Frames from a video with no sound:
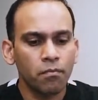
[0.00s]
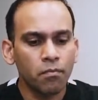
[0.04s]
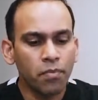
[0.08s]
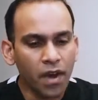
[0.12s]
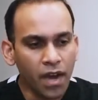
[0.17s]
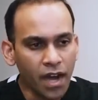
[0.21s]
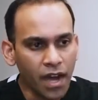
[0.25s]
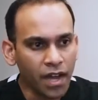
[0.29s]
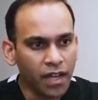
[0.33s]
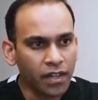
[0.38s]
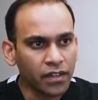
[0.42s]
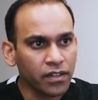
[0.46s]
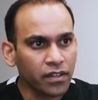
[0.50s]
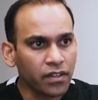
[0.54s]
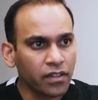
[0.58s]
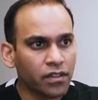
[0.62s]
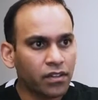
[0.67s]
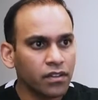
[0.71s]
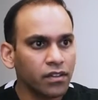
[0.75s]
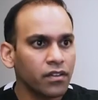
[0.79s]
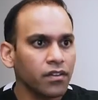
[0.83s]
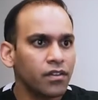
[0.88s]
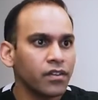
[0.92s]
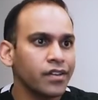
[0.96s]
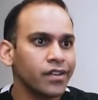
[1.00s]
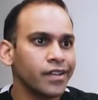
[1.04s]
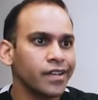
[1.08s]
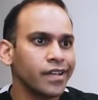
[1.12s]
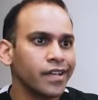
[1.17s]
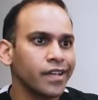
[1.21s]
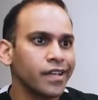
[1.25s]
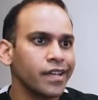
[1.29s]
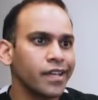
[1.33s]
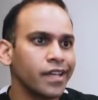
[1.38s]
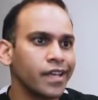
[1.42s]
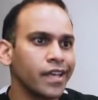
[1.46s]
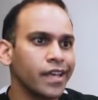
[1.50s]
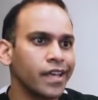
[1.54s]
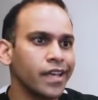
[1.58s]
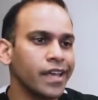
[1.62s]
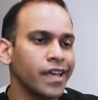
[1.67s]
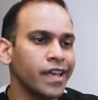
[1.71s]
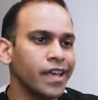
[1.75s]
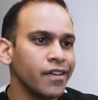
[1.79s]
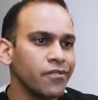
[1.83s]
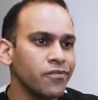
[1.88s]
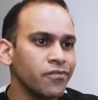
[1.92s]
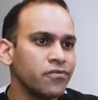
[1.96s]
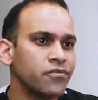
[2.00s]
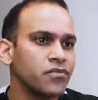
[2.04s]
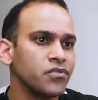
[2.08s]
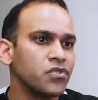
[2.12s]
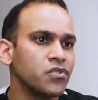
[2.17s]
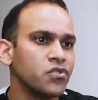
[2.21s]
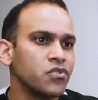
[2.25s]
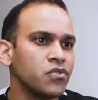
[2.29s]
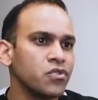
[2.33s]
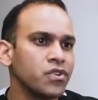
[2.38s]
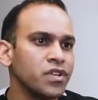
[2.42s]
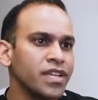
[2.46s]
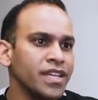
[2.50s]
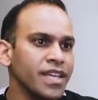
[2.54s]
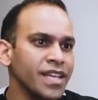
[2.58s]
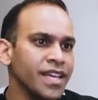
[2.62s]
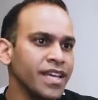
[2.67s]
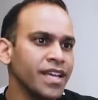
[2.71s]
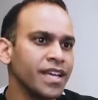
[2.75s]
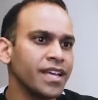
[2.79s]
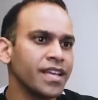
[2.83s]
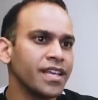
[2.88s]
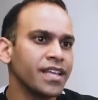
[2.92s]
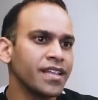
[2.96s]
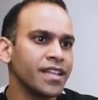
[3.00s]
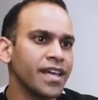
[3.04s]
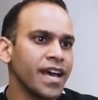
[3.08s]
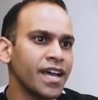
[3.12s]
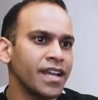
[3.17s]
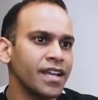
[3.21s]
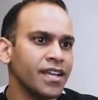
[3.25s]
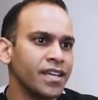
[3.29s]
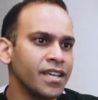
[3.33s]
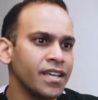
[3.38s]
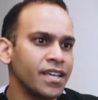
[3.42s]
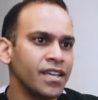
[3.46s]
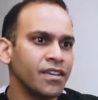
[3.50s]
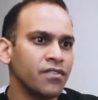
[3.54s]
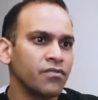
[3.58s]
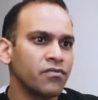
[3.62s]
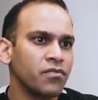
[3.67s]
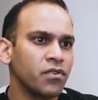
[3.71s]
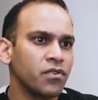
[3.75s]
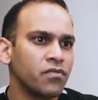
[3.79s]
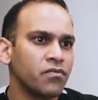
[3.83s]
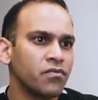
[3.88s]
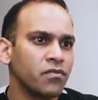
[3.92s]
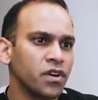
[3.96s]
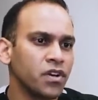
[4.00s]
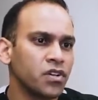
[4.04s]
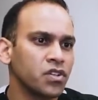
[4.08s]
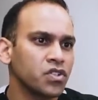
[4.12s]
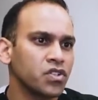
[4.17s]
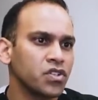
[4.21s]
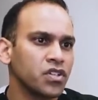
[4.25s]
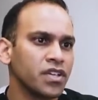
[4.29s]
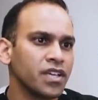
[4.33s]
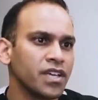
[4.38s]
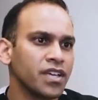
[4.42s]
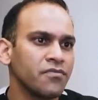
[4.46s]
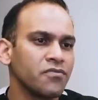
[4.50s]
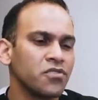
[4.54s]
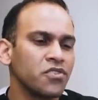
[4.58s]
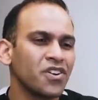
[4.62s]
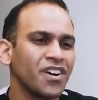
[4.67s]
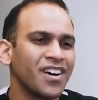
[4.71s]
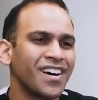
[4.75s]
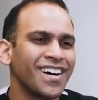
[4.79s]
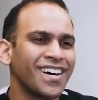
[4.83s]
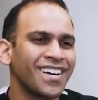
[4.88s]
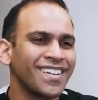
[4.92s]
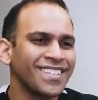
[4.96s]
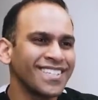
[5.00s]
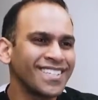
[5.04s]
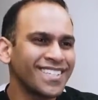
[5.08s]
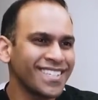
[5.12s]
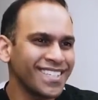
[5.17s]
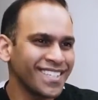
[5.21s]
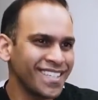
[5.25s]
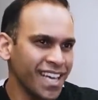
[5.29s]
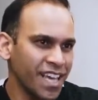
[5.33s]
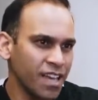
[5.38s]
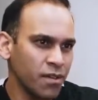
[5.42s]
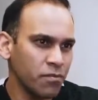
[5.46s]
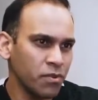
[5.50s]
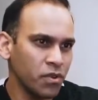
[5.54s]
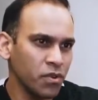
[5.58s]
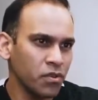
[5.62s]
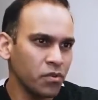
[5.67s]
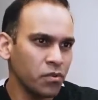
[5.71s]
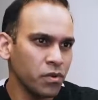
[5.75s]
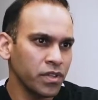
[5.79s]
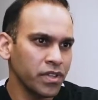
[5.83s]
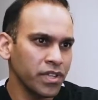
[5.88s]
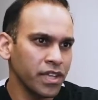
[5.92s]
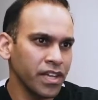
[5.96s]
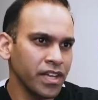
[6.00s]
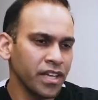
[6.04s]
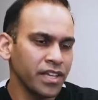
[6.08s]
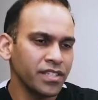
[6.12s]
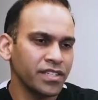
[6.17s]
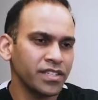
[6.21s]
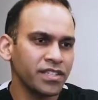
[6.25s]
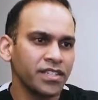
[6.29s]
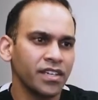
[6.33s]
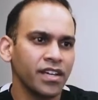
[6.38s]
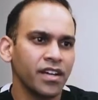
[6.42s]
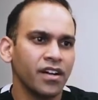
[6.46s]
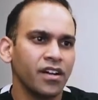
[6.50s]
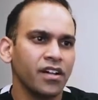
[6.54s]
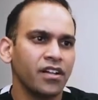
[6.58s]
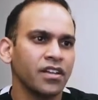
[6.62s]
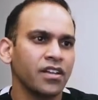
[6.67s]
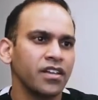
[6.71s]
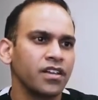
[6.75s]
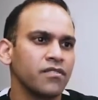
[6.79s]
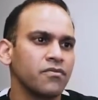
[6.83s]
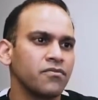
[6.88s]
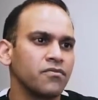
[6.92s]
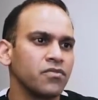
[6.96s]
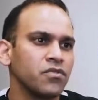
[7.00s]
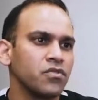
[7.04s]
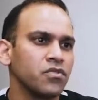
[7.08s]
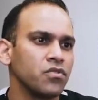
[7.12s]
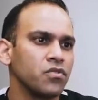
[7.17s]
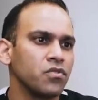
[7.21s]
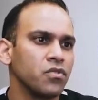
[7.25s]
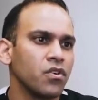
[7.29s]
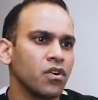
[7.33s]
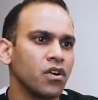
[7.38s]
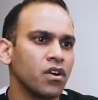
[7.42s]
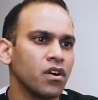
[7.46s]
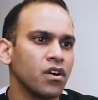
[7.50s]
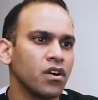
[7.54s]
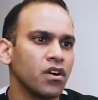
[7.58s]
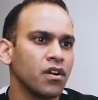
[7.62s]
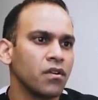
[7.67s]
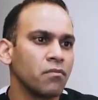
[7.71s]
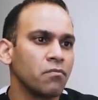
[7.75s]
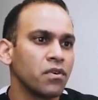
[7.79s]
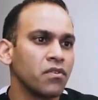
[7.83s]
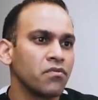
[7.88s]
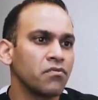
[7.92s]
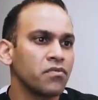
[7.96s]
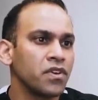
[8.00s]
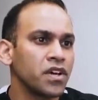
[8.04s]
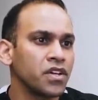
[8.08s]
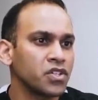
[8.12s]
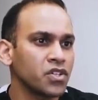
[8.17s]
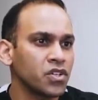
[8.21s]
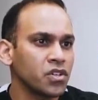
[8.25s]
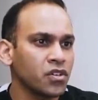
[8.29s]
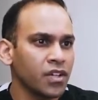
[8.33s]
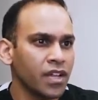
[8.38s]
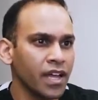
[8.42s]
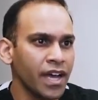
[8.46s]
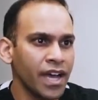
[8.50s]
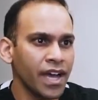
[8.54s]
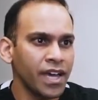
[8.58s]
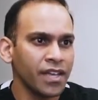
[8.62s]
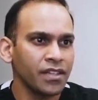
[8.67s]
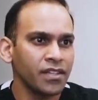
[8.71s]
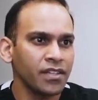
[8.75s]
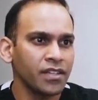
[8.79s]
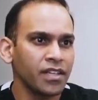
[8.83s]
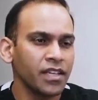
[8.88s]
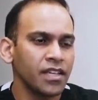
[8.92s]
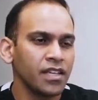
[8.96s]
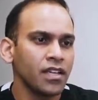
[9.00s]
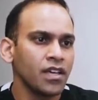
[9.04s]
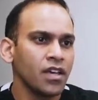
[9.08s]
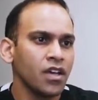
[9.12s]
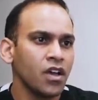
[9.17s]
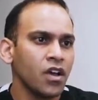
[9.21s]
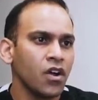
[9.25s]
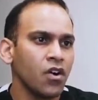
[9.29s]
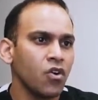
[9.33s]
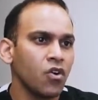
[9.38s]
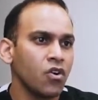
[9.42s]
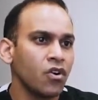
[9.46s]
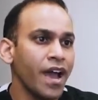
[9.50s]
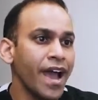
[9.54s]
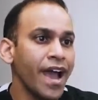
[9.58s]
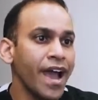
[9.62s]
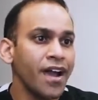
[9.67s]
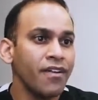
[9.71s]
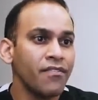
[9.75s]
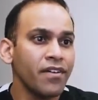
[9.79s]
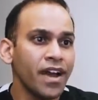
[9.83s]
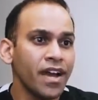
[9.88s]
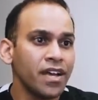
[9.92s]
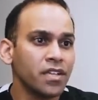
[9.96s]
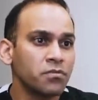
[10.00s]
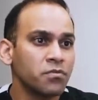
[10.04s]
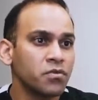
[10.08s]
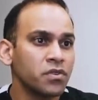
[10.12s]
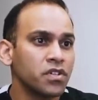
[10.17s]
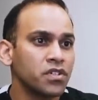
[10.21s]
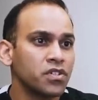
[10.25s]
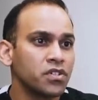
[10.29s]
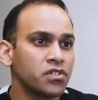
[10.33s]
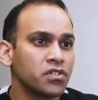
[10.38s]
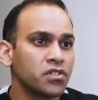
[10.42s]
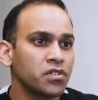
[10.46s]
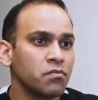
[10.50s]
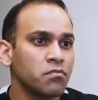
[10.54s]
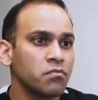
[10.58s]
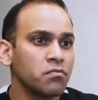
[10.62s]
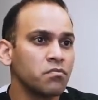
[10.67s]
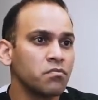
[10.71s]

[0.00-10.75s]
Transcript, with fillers: But if you need that knee for functioning, if you're unstable with that ACL, if you are a professional athlete or have aspirations to